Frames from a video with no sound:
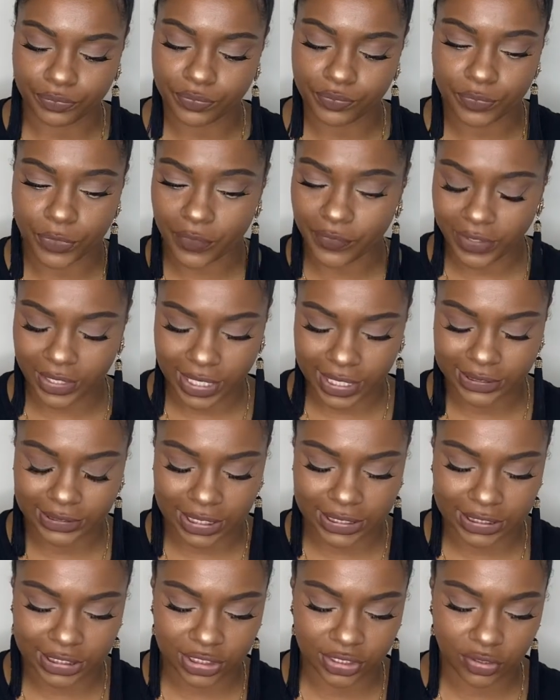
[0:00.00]
nonetheless,
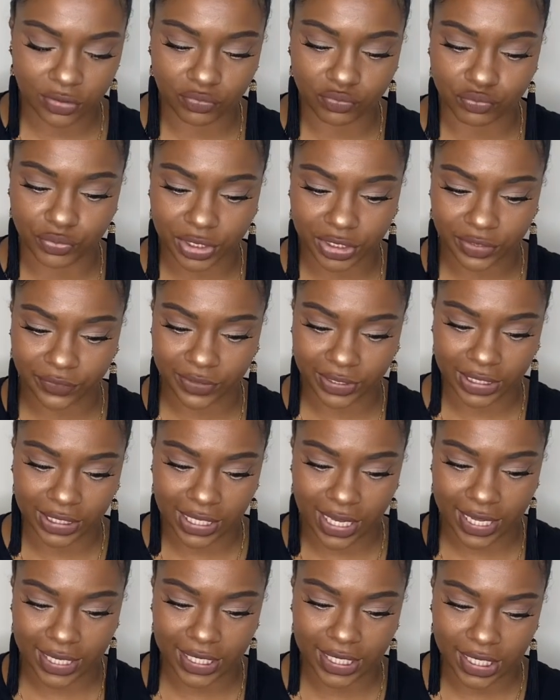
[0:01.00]
I still really, really
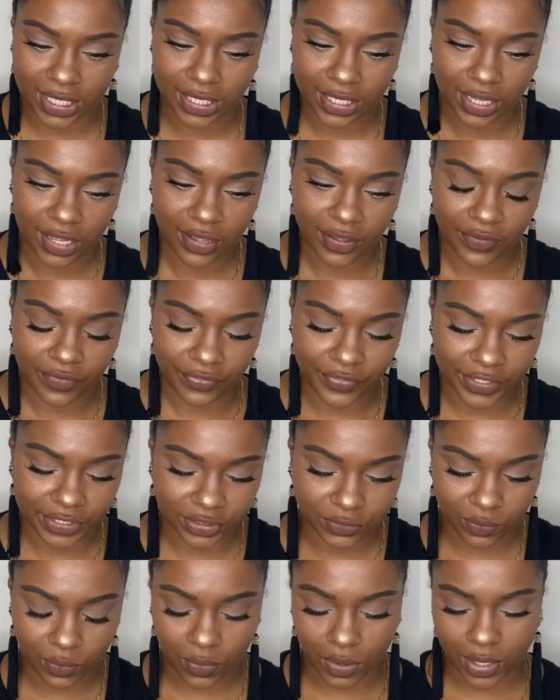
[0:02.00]
like it.
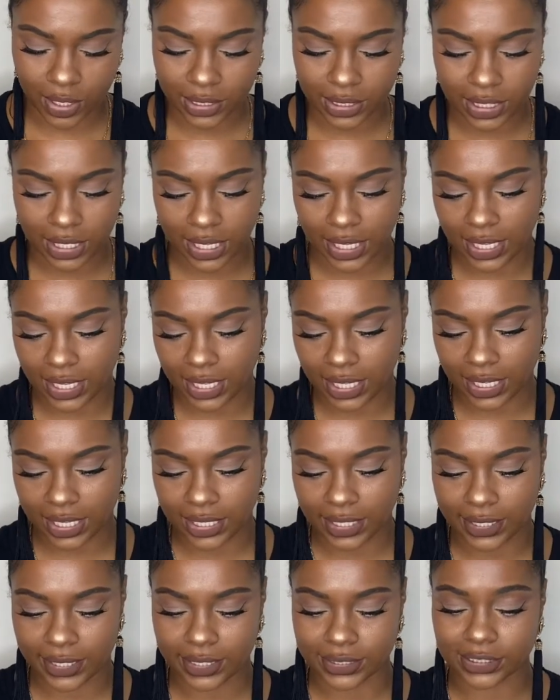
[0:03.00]
This one
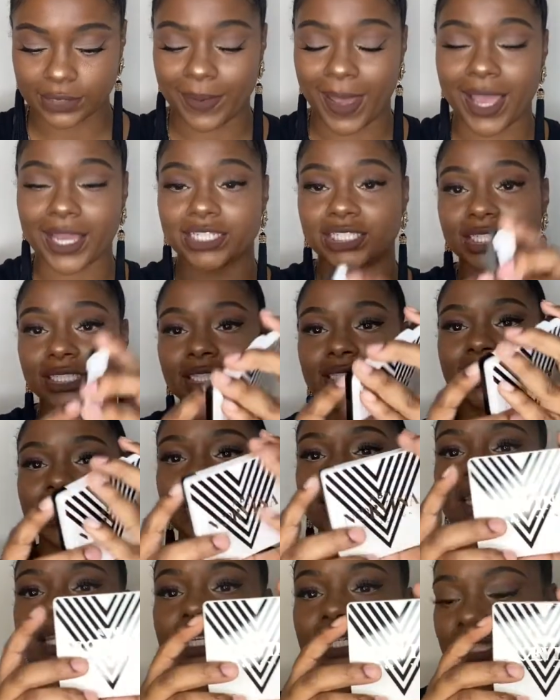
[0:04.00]
is, the packaging looks
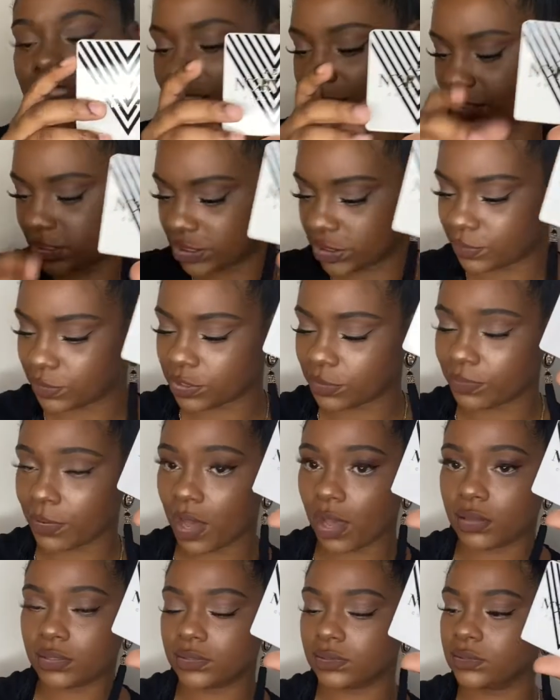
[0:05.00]
like this. This is what the
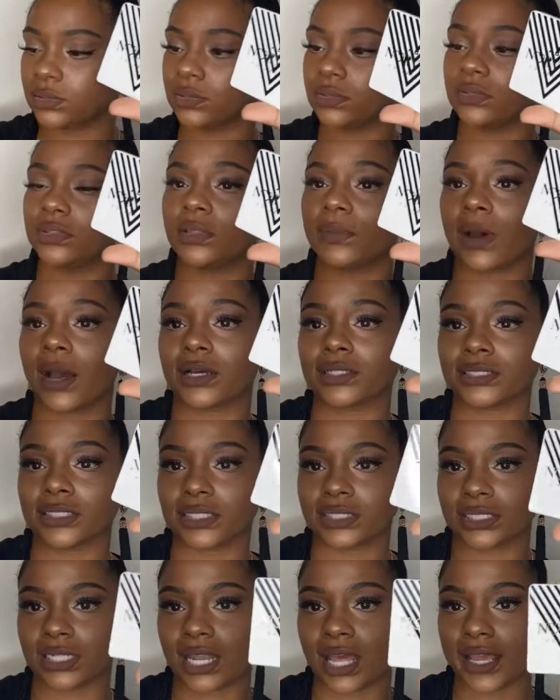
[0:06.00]
box
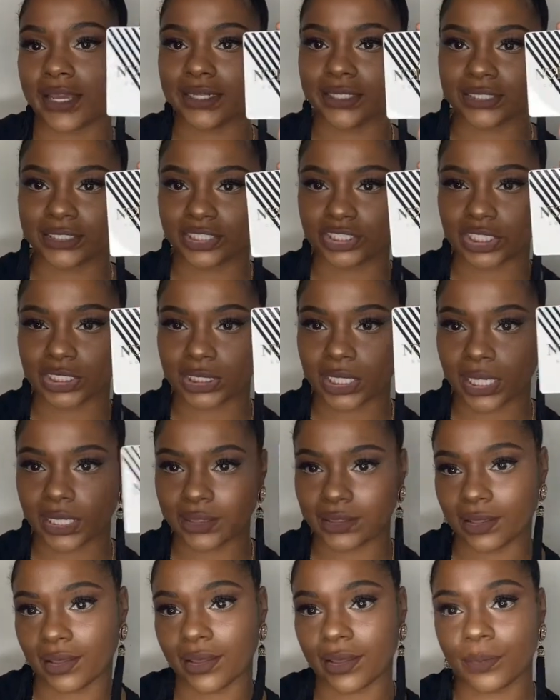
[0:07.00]
looks like. It looks just
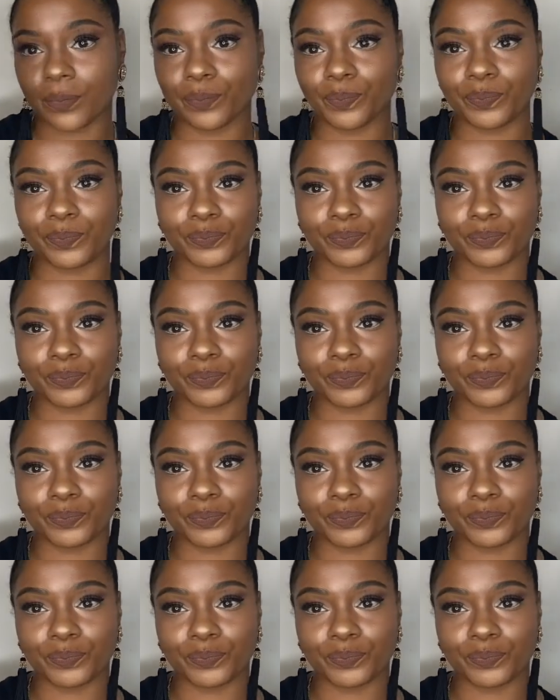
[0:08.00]
like the